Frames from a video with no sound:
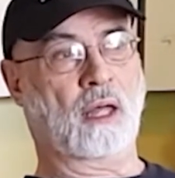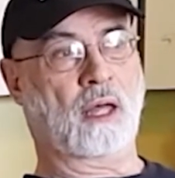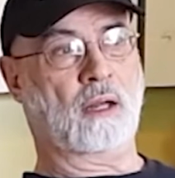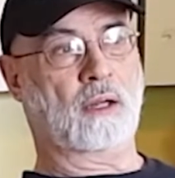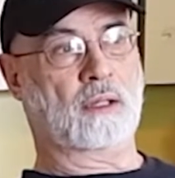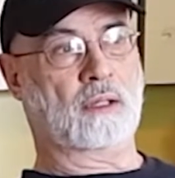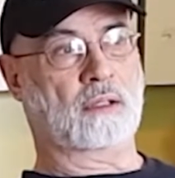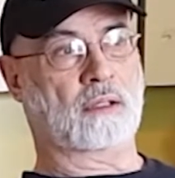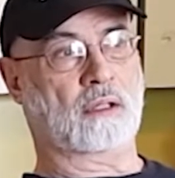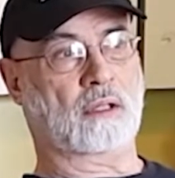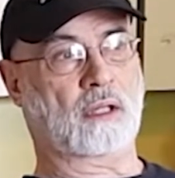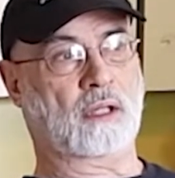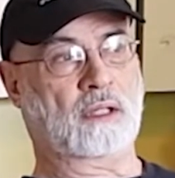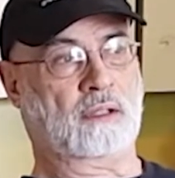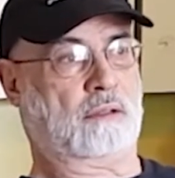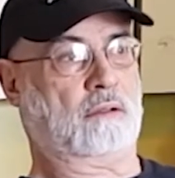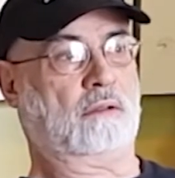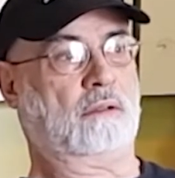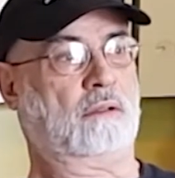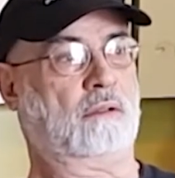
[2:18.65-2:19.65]
And it
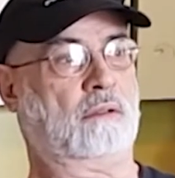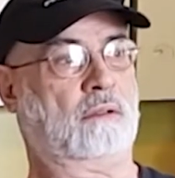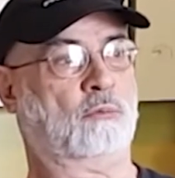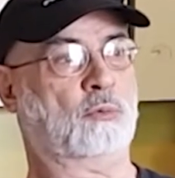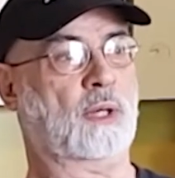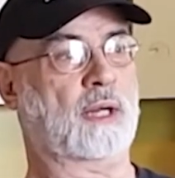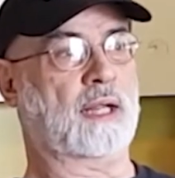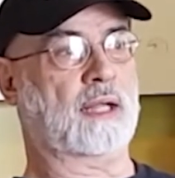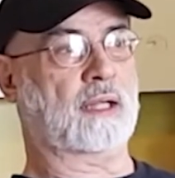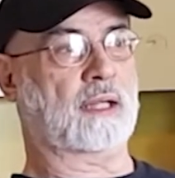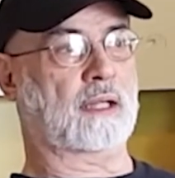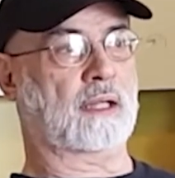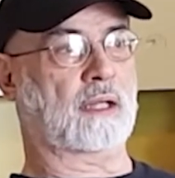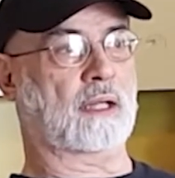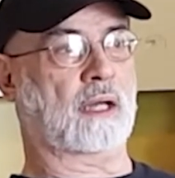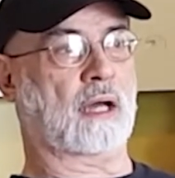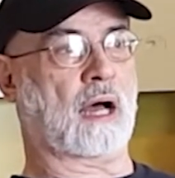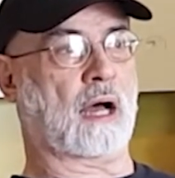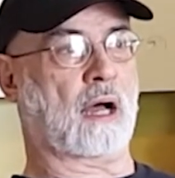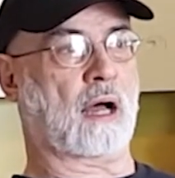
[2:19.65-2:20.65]

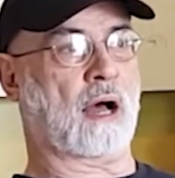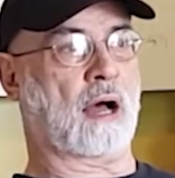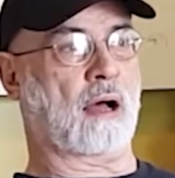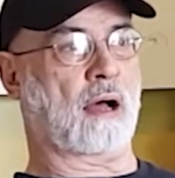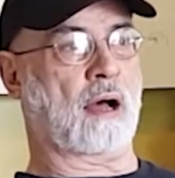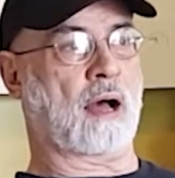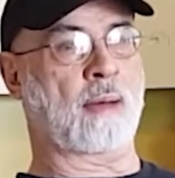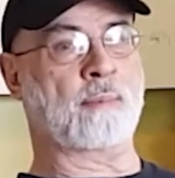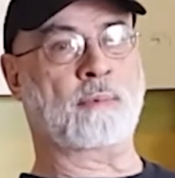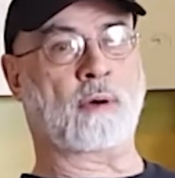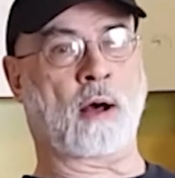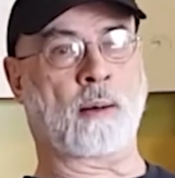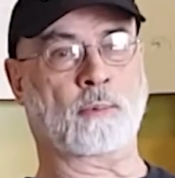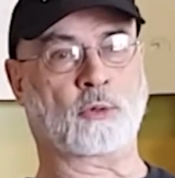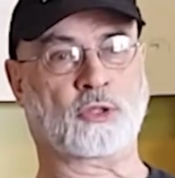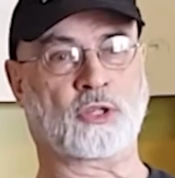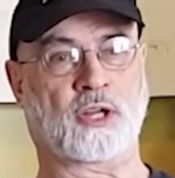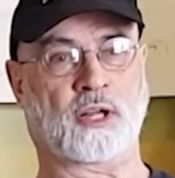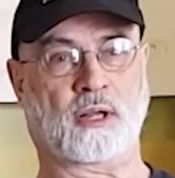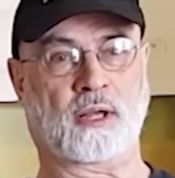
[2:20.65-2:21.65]
really, I'm
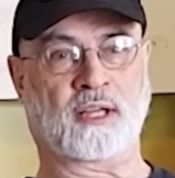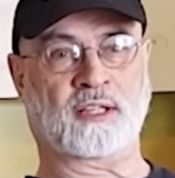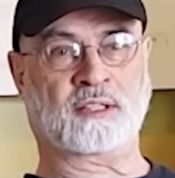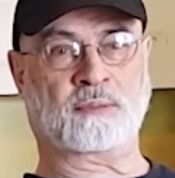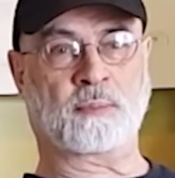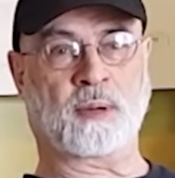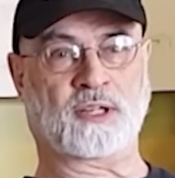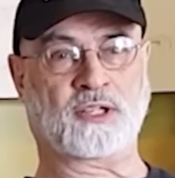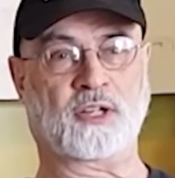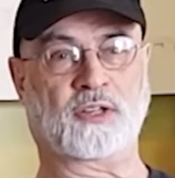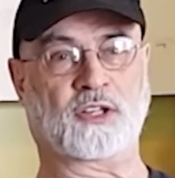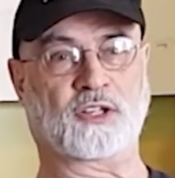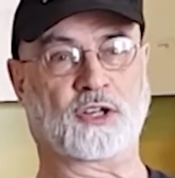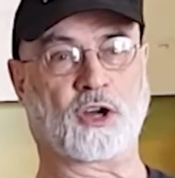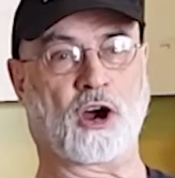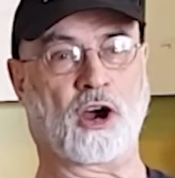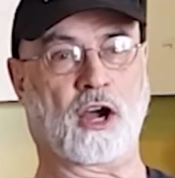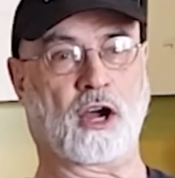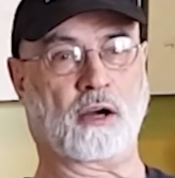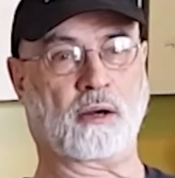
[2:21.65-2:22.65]
almost as much in the
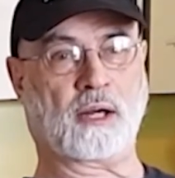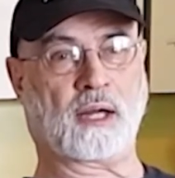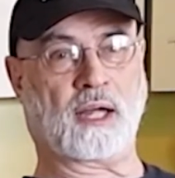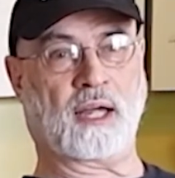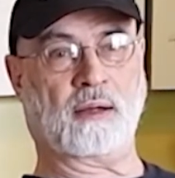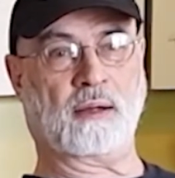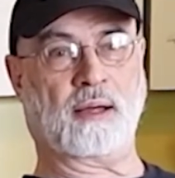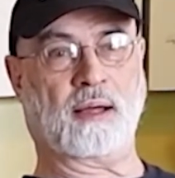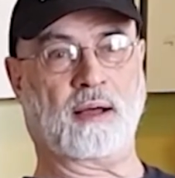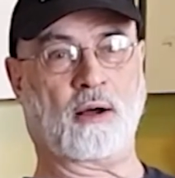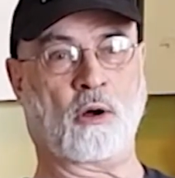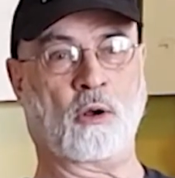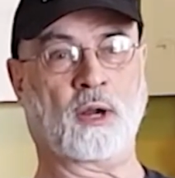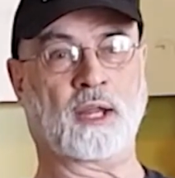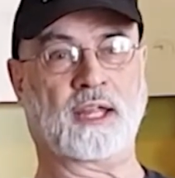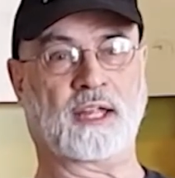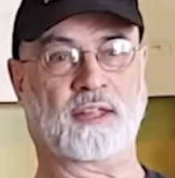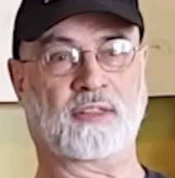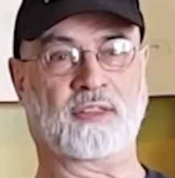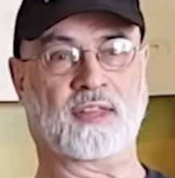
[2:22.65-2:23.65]
dark,
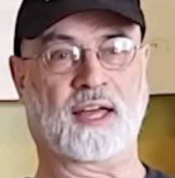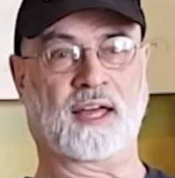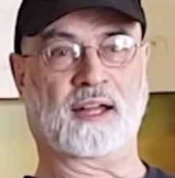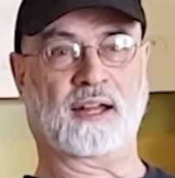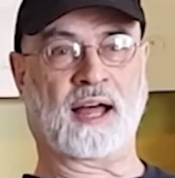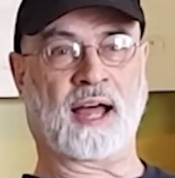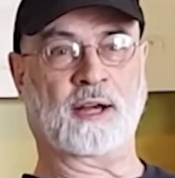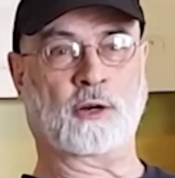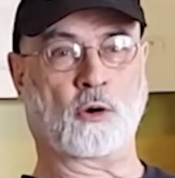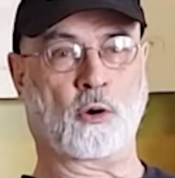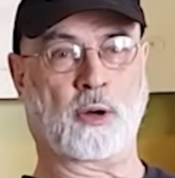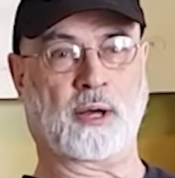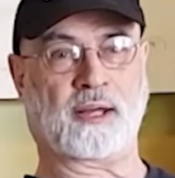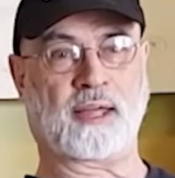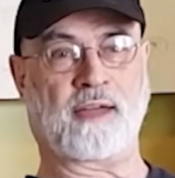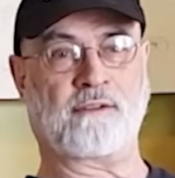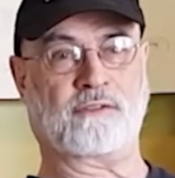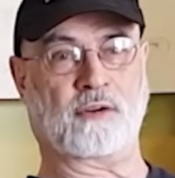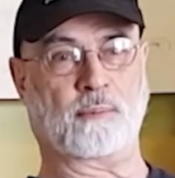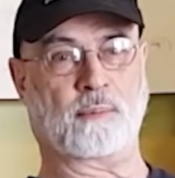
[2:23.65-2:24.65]
only in that I know it
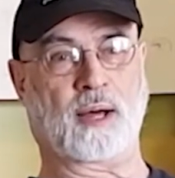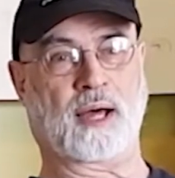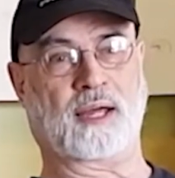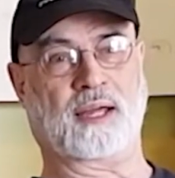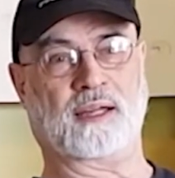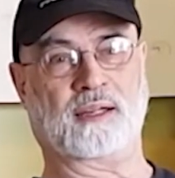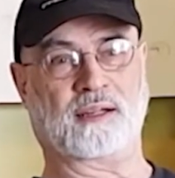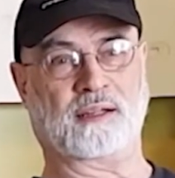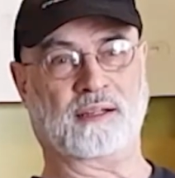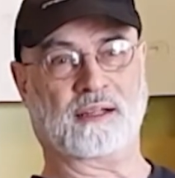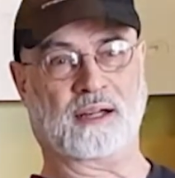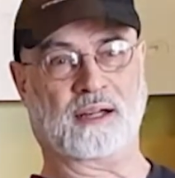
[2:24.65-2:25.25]
came from my